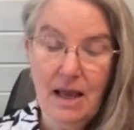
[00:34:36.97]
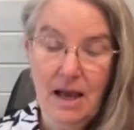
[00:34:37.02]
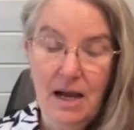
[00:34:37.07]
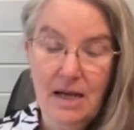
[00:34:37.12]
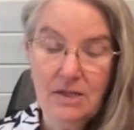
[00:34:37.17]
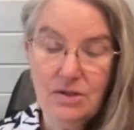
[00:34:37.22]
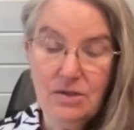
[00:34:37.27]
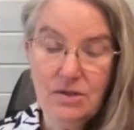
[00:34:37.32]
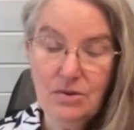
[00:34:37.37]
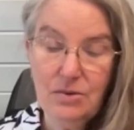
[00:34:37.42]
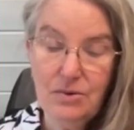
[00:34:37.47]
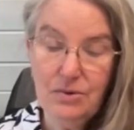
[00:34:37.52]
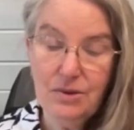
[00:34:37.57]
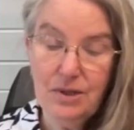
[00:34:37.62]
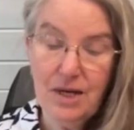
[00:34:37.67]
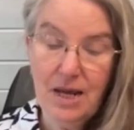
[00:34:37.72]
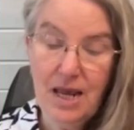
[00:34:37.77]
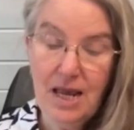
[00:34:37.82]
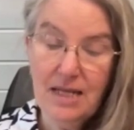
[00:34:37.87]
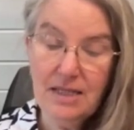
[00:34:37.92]
A sword
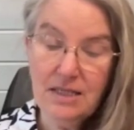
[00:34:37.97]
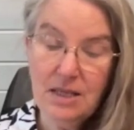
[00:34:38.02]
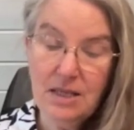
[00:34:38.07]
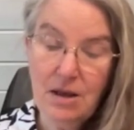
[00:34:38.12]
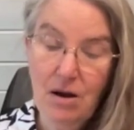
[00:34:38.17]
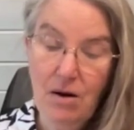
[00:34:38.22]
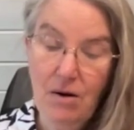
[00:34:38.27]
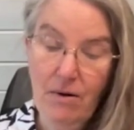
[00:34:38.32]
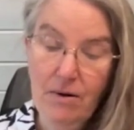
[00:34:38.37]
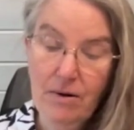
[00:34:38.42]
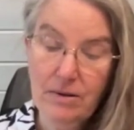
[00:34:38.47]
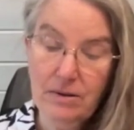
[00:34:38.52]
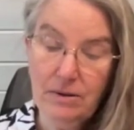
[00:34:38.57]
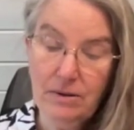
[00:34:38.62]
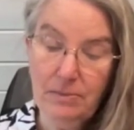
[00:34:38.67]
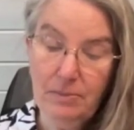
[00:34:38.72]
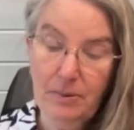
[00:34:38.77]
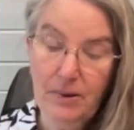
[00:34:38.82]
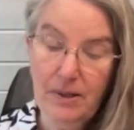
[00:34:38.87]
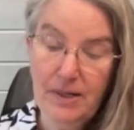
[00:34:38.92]
against the
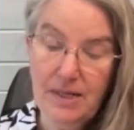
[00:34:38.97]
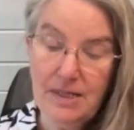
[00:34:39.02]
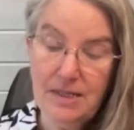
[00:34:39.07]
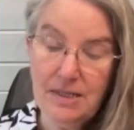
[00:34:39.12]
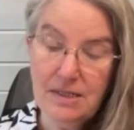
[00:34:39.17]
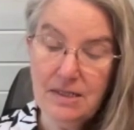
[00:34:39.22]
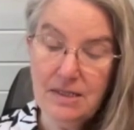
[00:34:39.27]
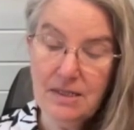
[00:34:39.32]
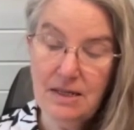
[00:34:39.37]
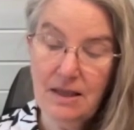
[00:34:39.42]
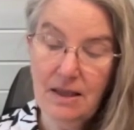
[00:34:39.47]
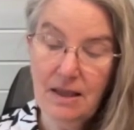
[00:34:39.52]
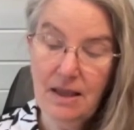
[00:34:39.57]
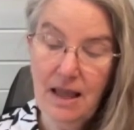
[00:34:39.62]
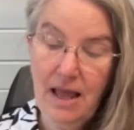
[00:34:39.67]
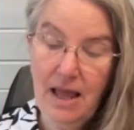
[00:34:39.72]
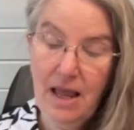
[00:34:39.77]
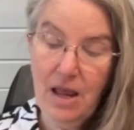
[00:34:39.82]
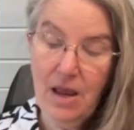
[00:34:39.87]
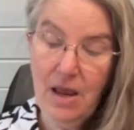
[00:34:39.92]
oracle priests, and
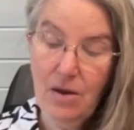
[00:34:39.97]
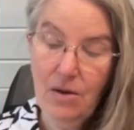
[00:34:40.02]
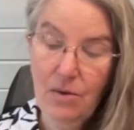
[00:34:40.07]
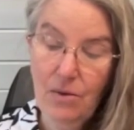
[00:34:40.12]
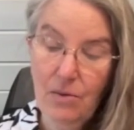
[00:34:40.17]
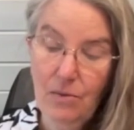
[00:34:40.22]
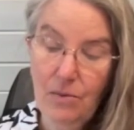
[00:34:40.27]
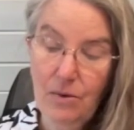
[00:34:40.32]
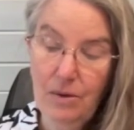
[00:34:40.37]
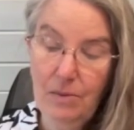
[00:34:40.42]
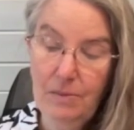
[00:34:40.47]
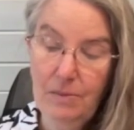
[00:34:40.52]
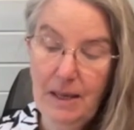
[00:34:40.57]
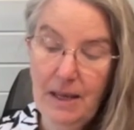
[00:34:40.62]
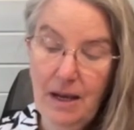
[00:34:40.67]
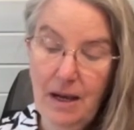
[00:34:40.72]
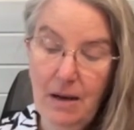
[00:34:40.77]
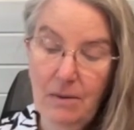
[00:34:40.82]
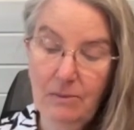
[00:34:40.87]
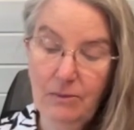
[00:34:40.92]
they will
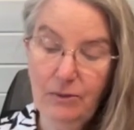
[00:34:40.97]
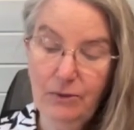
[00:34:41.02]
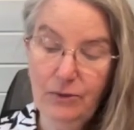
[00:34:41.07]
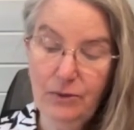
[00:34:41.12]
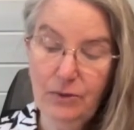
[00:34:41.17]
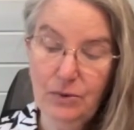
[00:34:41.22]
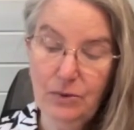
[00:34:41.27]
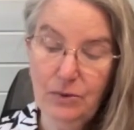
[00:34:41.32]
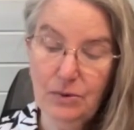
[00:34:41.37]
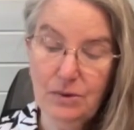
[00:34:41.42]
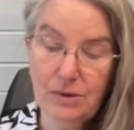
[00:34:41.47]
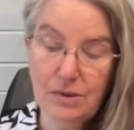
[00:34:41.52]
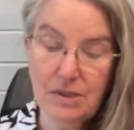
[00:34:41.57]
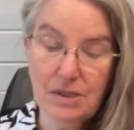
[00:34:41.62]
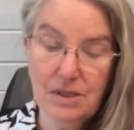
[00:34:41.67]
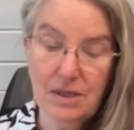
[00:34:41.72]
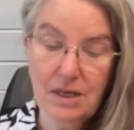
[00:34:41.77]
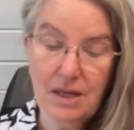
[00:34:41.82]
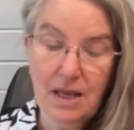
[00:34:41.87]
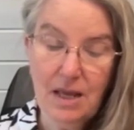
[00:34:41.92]
become
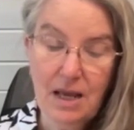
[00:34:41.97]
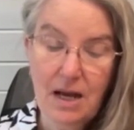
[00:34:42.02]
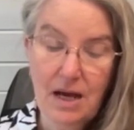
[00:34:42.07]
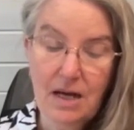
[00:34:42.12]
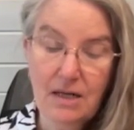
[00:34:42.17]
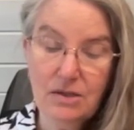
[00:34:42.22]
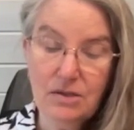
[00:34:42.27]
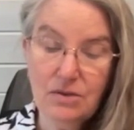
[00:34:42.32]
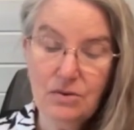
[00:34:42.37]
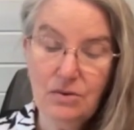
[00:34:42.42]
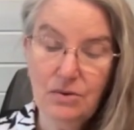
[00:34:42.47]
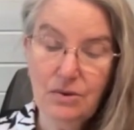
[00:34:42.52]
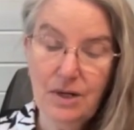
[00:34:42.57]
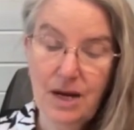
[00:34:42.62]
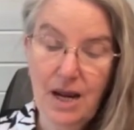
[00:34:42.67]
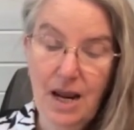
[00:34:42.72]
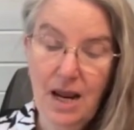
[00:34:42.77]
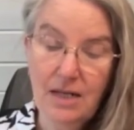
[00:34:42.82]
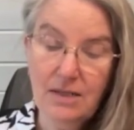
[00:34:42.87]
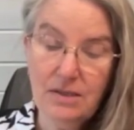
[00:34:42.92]
fools. A sword
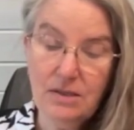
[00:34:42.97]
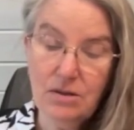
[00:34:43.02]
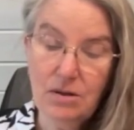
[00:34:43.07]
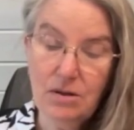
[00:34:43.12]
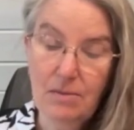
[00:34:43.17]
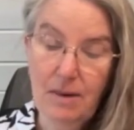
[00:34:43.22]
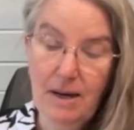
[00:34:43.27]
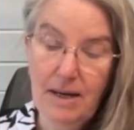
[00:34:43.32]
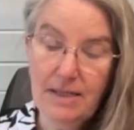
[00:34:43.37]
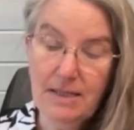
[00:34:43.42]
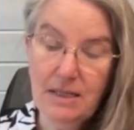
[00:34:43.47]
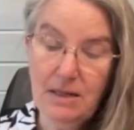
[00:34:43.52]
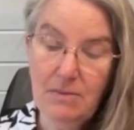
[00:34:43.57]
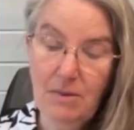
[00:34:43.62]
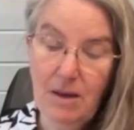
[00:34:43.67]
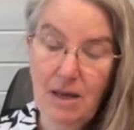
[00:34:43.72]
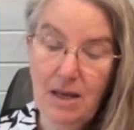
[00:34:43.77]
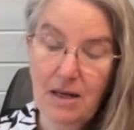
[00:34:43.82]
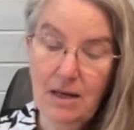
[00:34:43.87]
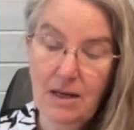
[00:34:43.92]
against her mighty
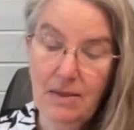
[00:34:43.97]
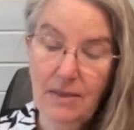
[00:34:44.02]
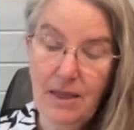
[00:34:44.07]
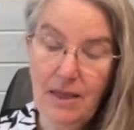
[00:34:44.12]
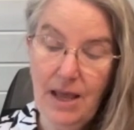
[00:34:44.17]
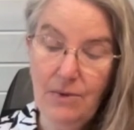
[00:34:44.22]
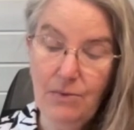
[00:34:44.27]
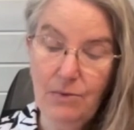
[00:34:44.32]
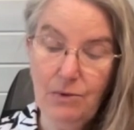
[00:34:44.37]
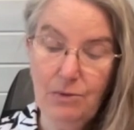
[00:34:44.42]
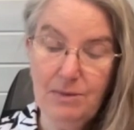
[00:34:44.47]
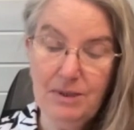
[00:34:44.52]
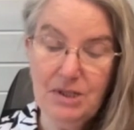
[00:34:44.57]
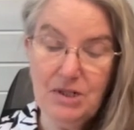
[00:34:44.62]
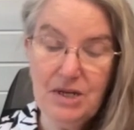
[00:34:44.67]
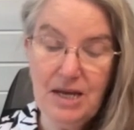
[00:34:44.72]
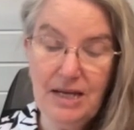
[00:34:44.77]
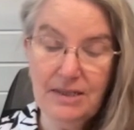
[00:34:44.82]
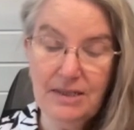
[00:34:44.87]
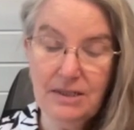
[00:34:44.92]
men, and they will be
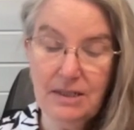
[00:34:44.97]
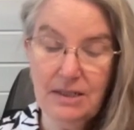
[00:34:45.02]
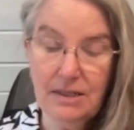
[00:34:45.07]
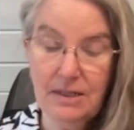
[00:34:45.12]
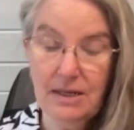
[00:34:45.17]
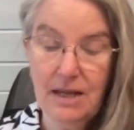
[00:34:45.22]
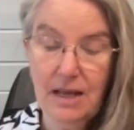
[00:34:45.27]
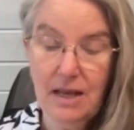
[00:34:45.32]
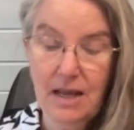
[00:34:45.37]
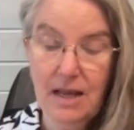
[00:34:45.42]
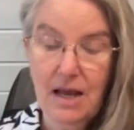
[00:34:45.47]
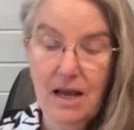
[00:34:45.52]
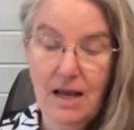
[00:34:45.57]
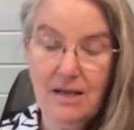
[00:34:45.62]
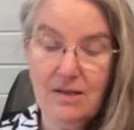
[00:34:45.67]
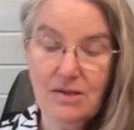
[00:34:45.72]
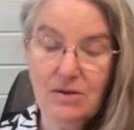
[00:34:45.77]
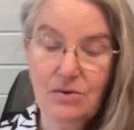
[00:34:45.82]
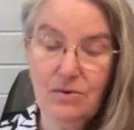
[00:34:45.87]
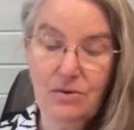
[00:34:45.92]
shattered. A
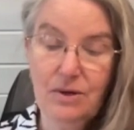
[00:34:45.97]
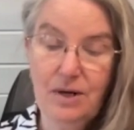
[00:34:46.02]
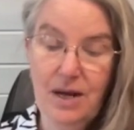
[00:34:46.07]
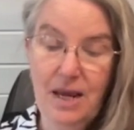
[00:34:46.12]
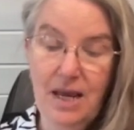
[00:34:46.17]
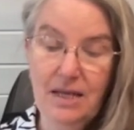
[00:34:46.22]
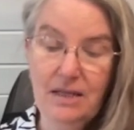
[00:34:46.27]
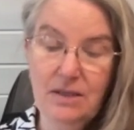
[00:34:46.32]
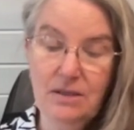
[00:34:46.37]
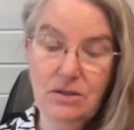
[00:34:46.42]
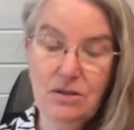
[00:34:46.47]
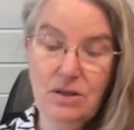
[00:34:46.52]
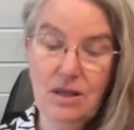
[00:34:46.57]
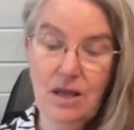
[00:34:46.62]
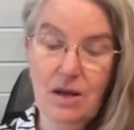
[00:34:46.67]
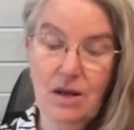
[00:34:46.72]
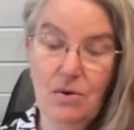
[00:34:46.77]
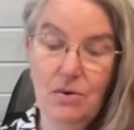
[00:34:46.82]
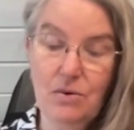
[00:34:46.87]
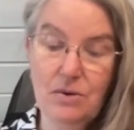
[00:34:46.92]
sword against
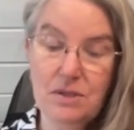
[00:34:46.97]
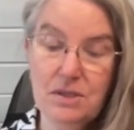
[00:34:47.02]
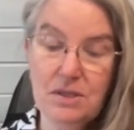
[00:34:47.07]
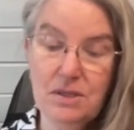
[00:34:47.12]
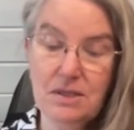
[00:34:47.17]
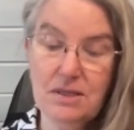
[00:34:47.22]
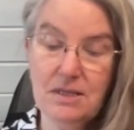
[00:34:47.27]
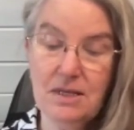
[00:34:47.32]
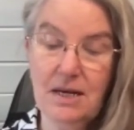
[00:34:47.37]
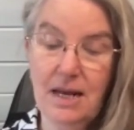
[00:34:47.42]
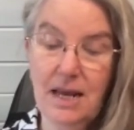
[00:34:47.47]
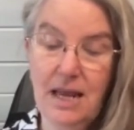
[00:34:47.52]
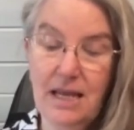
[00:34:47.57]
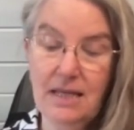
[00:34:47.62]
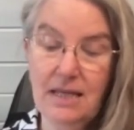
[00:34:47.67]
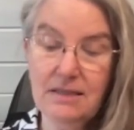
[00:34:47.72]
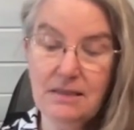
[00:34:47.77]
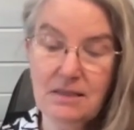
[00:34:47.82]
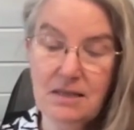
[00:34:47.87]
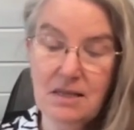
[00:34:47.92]
their horses and
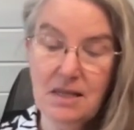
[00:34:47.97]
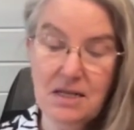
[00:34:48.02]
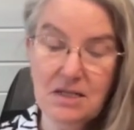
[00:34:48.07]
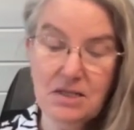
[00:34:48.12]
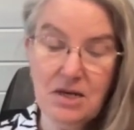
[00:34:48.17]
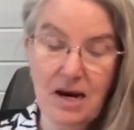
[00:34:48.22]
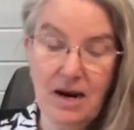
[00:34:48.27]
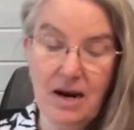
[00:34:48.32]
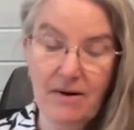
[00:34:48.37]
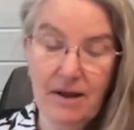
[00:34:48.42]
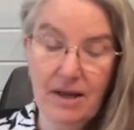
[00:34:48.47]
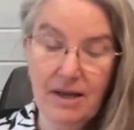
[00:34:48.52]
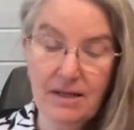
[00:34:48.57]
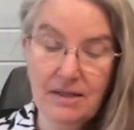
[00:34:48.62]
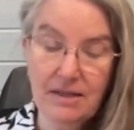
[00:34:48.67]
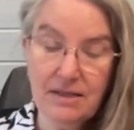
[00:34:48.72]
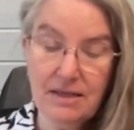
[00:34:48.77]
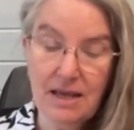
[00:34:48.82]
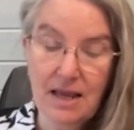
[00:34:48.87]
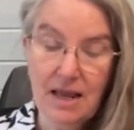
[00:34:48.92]
against their
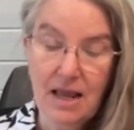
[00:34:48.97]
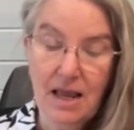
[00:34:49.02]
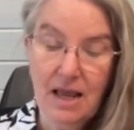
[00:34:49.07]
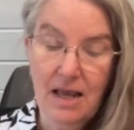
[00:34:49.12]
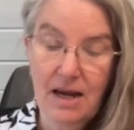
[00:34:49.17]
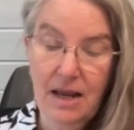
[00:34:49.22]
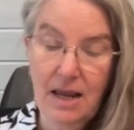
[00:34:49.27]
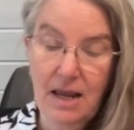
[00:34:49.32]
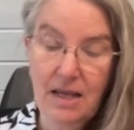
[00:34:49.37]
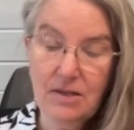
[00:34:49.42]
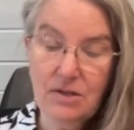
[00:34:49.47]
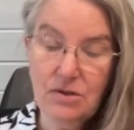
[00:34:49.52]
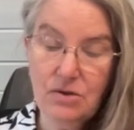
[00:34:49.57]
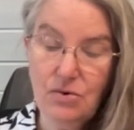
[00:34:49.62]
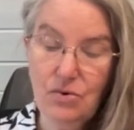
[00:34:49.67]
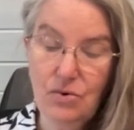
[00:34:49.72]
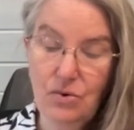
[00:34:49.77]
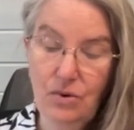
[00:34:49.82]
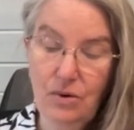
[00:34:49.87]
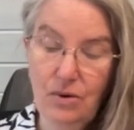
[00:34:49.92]
chariots, and against
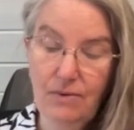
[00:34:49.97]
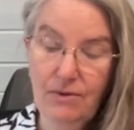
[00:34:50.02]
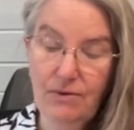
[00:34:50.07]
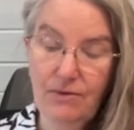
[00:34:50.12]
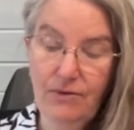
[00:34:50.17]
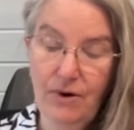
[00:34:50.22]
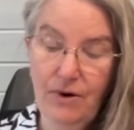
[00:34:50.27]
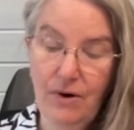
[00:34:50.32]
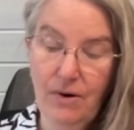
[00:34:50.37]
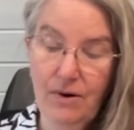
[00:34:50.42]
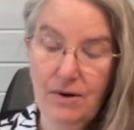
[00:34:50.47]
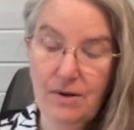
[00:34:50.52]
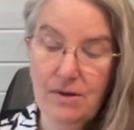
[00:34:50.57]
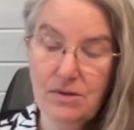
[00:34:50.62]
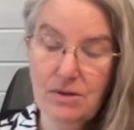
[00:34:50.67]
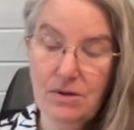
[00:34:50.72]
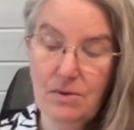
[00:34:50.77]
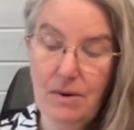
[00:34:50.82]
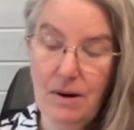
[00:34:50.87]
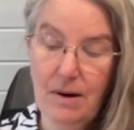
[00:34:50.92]
all of the
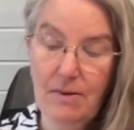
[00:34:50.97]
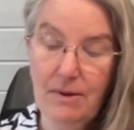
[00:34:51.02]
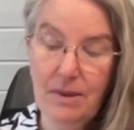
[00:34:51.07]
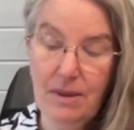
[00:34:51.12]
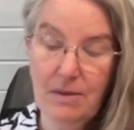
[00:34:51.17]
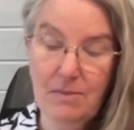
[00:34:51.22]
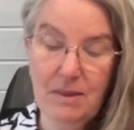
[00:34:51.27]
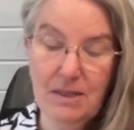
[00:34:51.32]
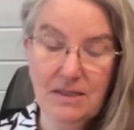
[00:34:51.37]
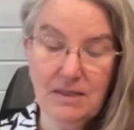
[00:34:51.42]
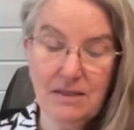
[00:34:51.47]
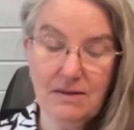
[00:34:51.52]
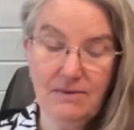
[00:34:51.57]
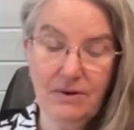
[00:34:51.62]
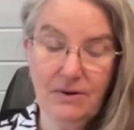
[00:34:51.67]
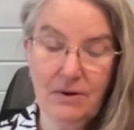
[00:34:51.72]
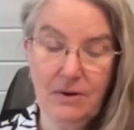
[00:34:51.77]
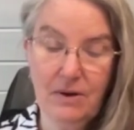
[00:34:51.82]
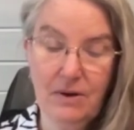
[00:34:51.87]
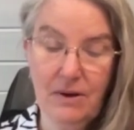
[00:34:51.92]
foreigners who are in the midst of
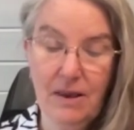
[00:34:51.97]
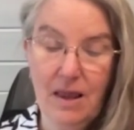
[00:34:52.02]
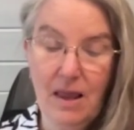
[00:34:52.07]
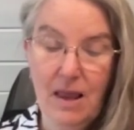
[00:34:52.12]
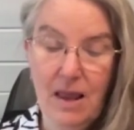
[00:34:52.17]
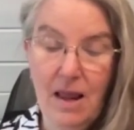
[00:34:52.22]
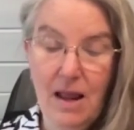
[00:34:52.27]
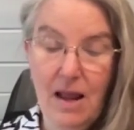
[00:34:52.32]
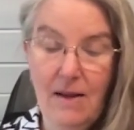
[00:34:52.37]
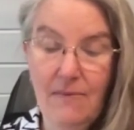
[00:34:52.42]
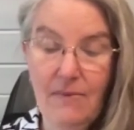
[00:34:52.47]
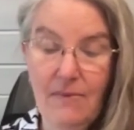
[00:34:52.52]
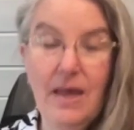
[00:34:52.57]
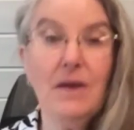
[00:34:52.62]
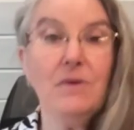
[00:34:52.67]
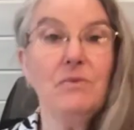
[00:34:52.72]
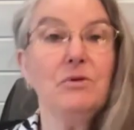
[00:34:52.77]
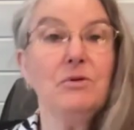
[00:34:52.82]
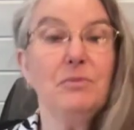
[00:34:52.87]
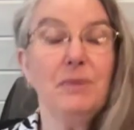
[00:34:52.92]
her, and
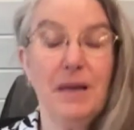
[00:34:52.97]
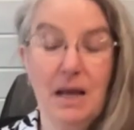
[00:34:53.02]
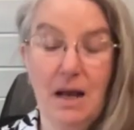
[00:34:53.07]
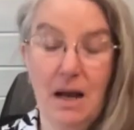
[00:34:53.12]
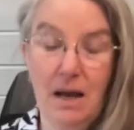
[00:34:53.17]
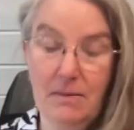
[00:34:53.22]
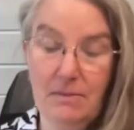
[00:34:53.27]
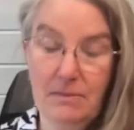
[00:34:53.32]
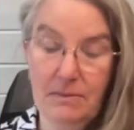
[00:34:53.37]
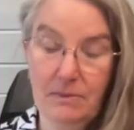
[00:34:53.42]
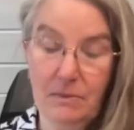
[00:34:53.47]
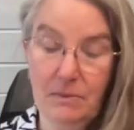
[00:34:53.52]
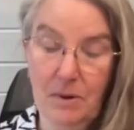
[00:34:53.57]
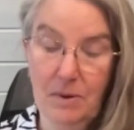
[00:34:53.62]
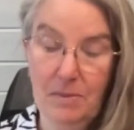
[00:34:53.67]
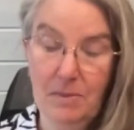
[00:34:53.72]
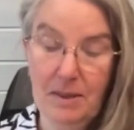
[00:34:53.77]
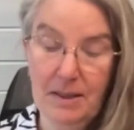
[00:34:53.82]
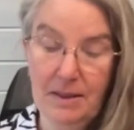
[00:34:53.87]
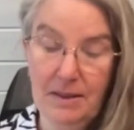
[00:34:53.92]
they will become
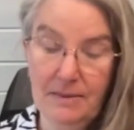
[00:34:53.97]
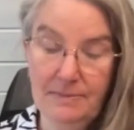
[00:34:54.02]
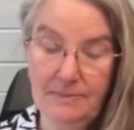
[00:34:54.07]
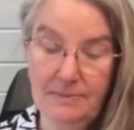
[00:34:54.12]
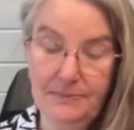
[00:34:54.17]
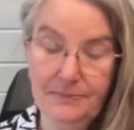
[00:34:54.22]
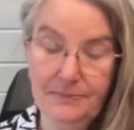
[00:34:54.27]
women.